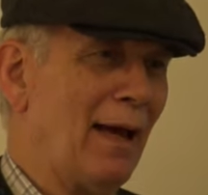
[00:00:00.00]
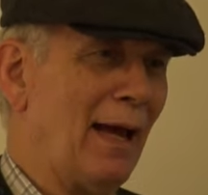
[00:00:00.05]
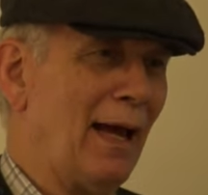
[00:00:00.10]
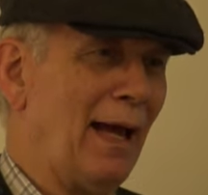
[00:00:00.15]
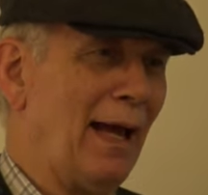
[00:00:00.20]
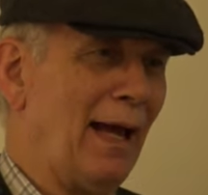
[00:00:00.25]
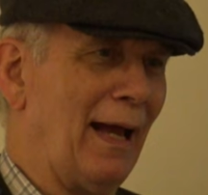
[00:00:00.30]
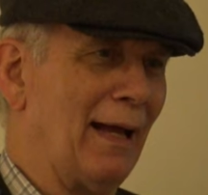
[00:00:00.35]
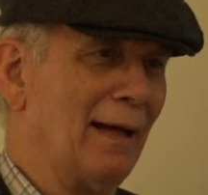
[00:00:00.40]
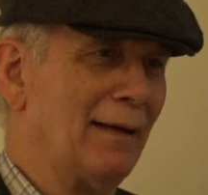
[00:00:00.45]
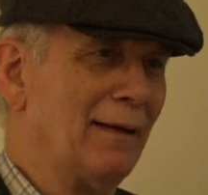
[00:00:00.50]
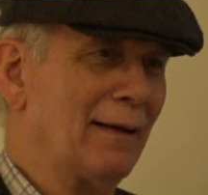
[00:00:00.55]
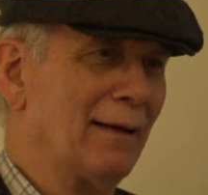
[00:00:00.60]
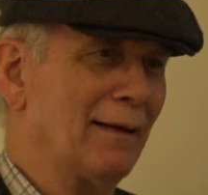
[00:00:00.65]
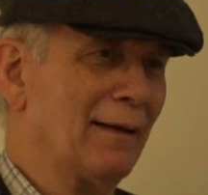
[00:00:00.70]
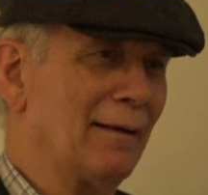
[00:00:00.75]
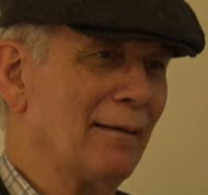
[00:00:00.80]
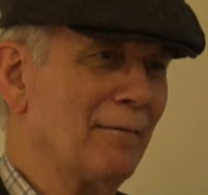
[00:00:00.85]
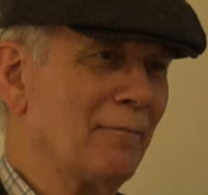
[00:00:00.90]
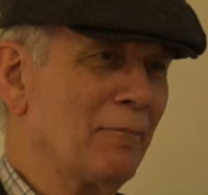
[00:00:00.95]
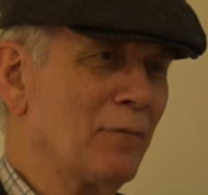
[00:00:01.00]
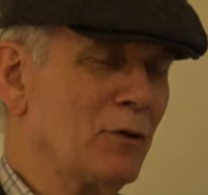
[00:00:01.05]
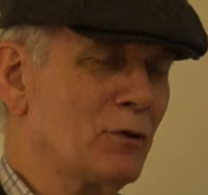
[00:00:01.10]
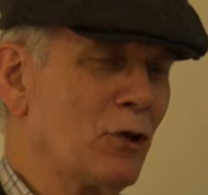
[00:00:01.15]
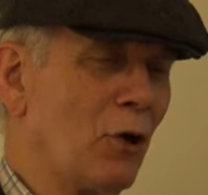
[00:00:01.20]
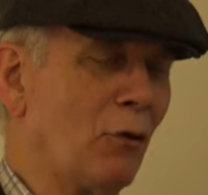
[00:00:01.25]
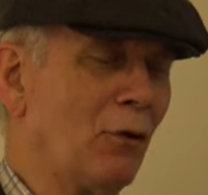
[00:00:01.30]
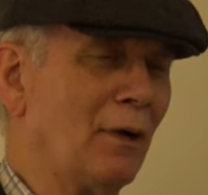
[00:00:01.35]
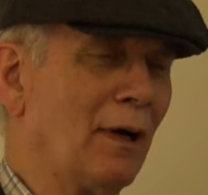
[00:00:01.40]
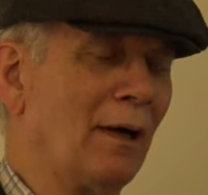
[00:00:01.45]
And
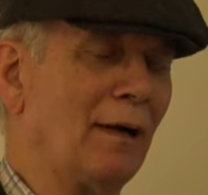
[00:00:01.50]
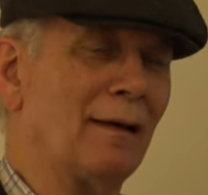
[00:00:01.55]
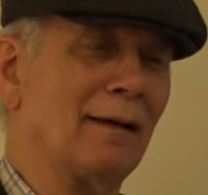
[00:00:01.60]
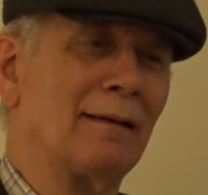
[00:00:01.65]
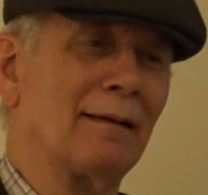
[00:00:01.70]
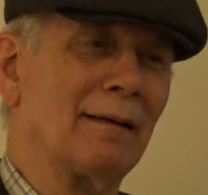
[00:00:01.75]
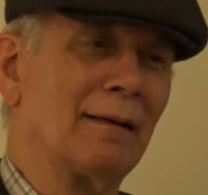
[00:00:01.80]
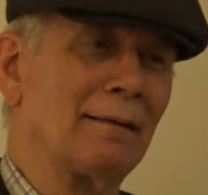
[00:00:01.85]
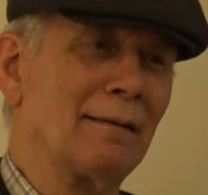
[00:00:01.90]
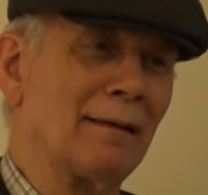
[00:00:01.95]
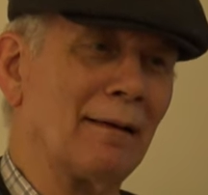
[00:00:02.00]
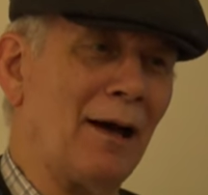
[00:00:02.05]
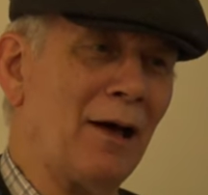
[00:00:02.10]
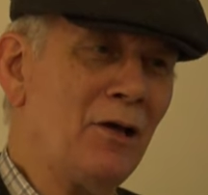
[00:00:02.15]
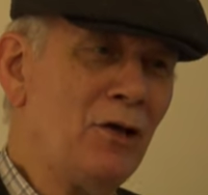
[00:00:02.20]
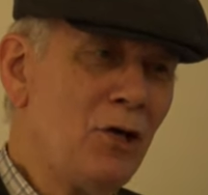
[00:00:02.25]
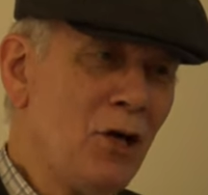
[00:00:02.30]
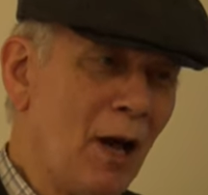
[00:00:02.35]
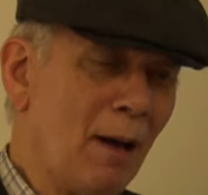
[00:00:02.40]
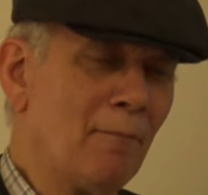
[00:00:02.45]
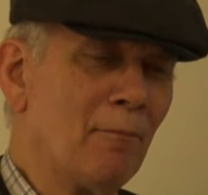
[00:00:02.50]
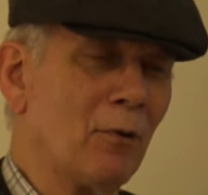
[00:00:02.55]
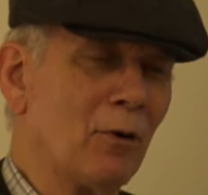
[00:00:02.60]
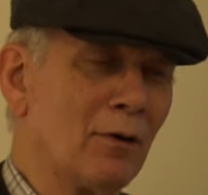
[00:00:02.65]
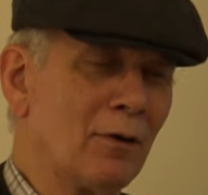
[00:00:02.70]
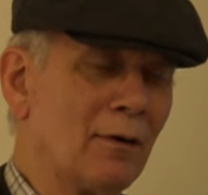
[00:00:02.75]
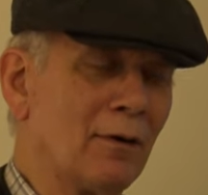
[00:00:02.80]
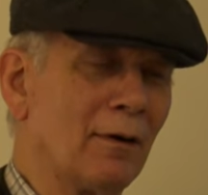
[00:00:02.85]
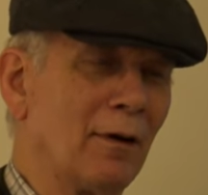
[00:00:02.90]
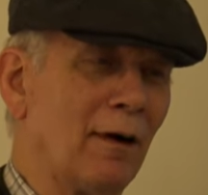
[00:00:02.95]
so a
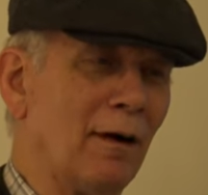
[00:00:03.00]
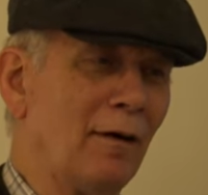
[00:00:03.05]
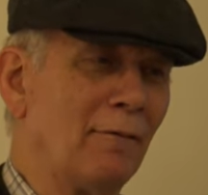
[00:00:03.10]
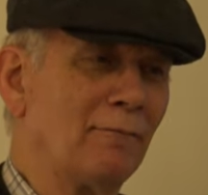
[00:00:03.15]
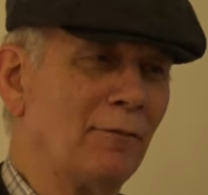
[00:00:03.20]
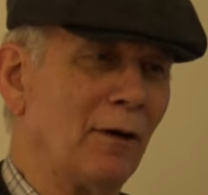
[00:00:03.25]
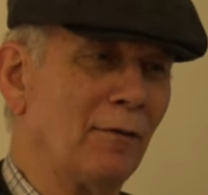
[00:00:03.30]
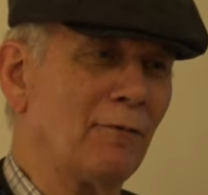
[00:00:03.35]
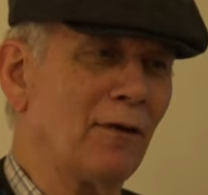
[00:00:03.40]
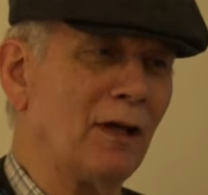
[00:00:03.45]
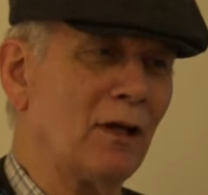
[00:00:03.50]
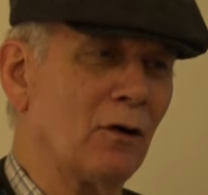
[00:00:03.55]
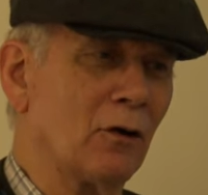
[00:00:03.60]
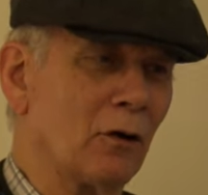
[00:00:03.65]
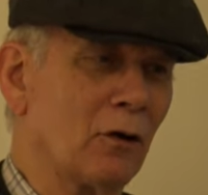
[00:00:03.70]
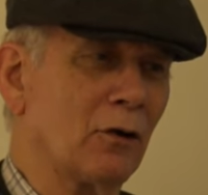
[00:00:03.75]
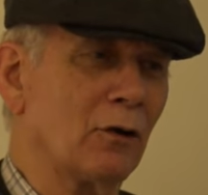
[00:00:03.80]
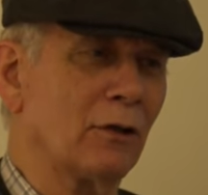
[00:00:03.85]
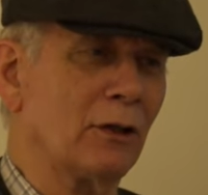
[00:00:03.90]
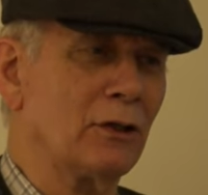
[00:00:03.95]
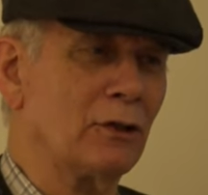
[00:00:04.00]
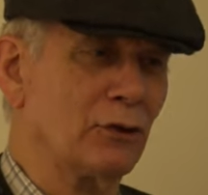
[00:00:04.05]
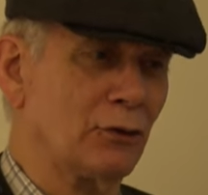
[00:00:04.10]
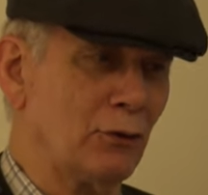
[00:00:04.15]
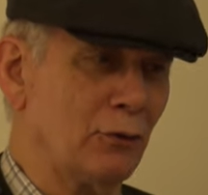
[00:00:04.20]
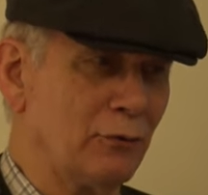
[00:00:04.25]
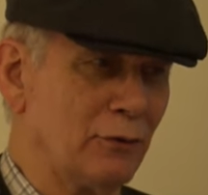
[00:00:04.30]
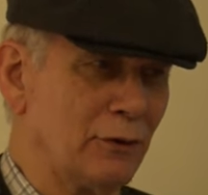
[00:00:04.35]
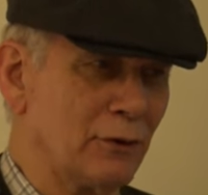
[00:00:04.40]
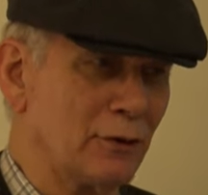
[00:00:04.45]
number of the early
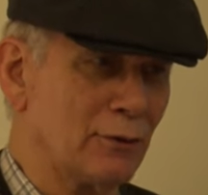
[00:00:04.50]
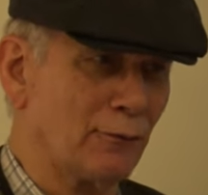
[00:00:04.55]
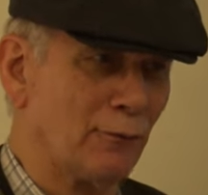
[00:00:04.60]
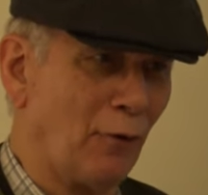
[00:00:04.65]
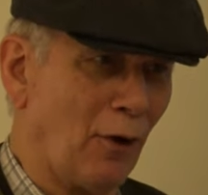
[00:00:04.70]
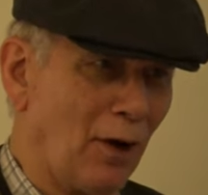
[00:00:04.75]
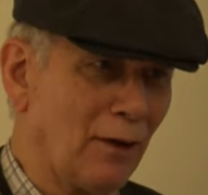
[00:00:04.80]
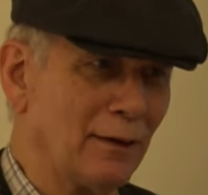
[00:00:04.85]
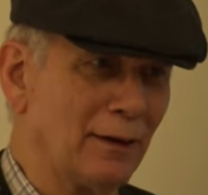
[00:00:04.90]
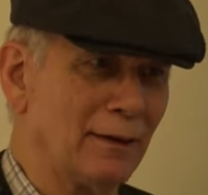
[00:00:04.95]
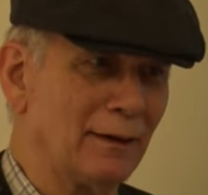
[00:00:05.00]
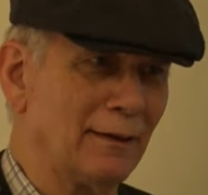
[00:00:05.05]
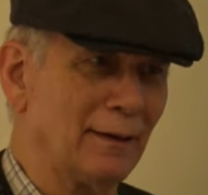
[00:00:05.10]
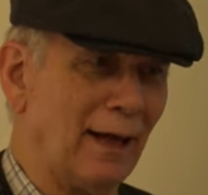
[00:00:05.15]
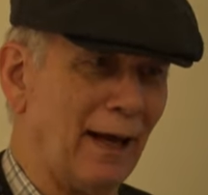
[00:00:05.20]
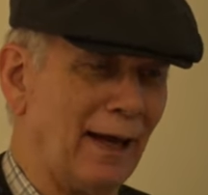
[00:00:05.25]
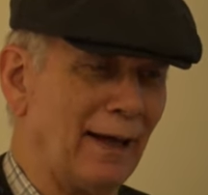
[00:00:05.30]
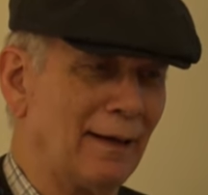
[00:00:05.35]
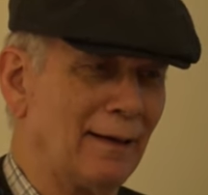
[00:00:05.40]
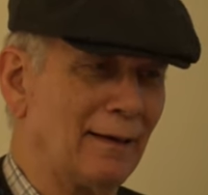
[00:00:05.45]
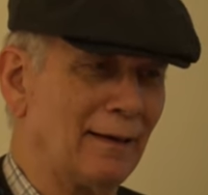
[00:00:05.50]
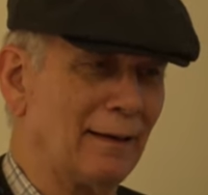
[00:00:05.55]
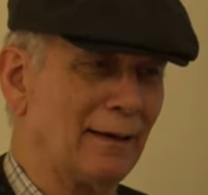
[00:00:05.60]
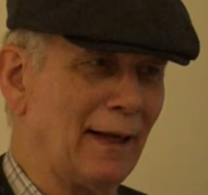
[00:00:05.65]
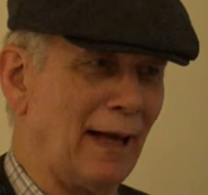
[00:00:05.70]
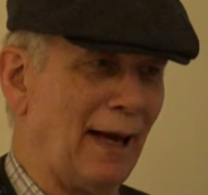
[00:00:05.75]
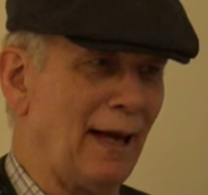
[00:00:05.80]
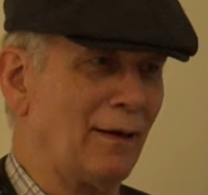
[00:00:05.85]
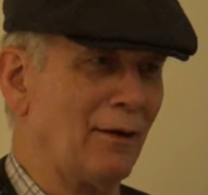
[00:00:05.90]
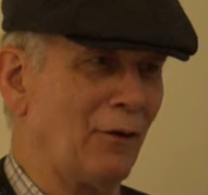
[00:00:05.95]
students fall in that
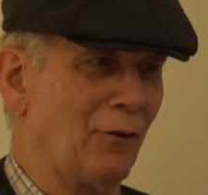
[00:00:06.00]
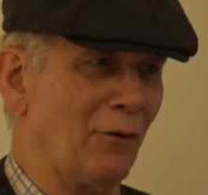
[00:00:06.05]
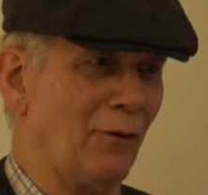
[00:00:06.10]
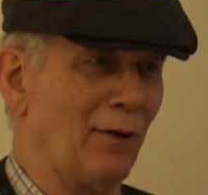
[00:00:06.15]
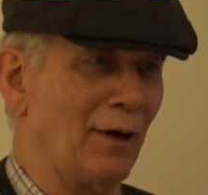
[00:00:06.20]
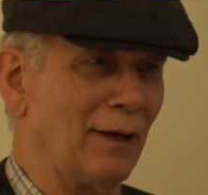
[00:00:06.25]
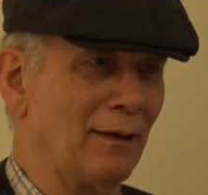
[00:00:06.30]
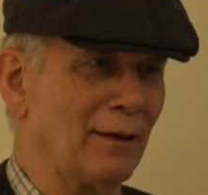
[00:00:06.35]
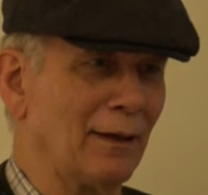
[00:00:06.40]
category,